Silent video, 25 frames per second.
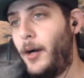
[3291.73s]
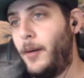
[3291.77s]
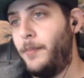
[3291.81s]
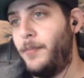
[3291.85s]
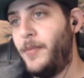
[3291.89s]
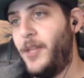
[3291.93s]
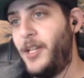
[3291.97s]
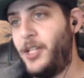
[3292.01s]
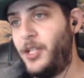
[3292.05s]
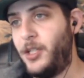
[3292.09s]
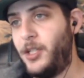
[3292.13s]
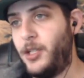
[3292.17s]

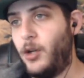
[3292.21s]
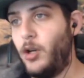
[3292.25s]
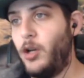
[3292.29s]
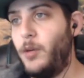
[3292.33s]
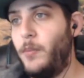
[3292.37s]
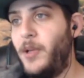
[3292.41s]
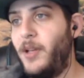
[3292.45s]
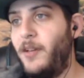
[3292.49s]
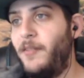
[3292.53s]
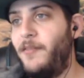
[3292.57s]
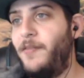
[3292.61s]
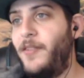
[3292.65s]
This is going
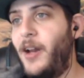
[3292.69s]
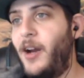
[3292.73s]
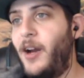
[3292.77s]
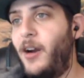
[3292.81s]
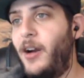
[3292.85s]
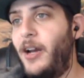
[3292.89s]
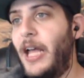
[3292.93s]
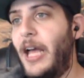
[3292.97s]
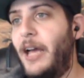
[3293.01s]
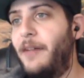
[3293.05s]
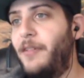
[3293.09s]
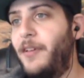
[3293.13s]
to be a
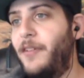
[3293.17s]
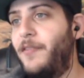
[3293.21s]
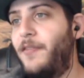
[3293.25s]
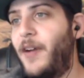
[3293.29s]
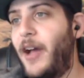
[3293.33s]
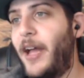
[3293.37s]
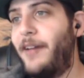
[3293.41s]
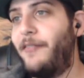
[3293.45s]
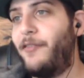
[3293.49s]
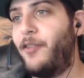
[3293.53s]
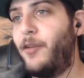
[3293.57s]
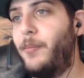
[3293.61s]
very heavy
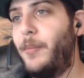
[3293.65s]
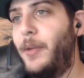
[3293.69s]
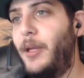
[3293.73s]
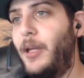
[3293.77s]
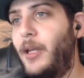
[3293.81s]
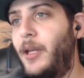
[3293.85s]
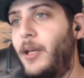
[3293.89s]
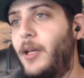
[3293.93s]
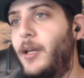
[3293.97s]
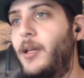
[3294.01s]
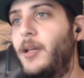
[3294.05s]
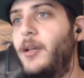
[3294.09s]
fight for
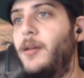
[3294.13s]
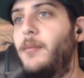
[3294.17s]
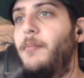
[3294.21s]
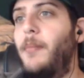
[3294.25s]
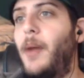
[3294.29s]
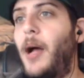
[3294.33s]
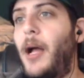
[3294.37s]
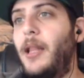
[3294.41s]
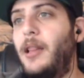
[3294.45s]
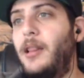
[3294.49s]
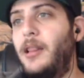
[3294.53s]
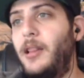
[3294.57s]
me.
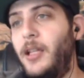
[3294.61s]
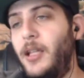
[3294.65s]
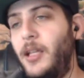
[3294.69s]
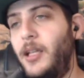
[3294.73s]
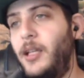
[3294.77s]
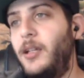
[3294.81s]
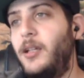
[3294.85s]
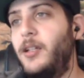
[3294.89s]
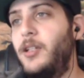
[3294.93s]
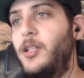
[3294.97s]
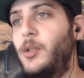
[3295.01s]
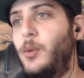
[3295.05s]
My
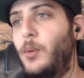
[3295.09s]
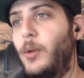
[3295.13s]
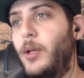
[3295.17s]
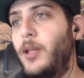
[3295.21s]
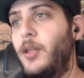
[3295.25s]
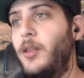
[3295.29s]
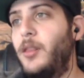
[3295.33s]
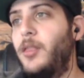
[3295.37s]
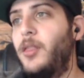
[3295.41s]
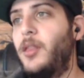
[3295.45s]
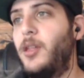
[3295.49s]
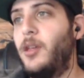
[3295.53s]
lean is
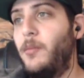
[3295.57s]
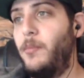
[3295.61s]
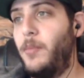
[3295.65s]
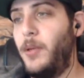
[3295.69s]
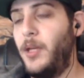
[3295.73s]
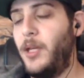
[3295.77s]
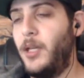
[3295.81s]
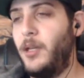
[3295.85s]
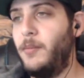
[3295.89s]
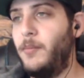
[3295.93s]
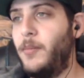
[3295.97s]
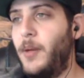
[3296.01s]
with
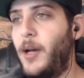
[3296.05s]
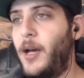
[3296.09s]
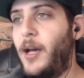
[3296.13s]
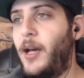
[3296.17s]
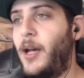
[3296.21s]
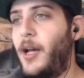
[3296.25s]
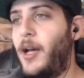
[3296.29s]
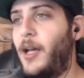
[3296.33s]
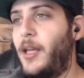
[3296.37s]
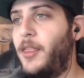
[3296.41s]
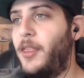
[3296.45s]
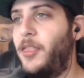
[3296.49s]
Khabib.
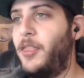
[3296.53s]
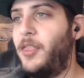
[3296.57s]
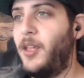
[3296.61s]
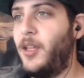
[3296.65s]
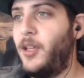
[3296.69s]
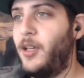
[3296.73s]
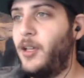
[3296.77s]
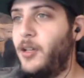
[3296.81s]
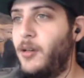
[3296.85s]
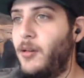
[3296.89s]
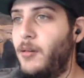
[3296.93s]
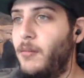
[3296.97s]
I
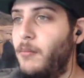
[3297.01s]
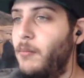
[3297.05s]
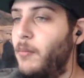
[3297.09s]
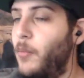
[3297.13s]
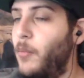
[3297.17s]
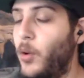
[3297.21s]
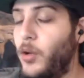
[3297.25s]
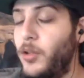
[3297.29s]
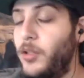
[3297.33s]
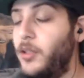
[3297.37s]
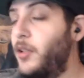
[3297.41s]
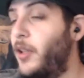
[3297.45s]
think
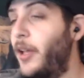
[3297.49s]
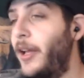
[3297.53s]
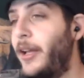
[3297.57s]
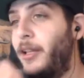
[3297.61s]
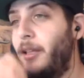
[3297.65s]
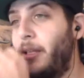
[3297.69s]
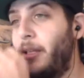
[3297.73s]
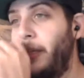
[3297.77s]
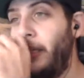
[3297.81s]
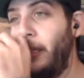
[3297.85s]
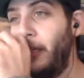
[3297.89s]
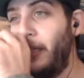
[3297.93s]
more than
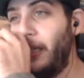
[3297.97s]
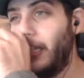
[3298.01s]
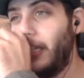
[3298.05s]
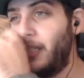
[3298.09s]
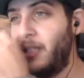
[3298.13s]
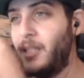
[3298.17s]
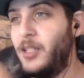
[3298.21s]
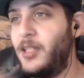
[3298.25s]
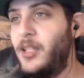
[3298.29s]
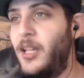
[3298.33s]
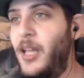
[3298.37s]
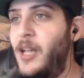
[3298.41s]
likely he
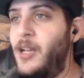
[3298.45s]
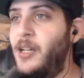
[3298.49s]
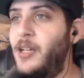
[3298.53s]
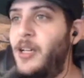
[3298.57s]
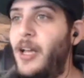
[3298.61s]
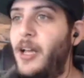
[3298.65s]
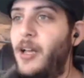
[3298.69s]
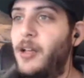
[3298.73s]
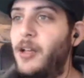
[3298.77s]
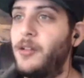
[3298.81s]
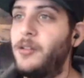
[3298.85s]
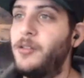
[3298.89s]
gets the
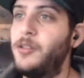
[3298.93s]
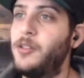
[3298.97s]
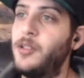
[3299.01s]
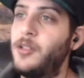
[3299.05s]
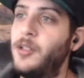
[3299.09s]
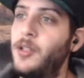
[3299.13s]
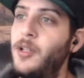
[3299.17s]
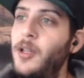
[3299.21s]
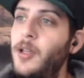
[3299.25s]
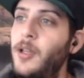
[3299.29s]
takedowns.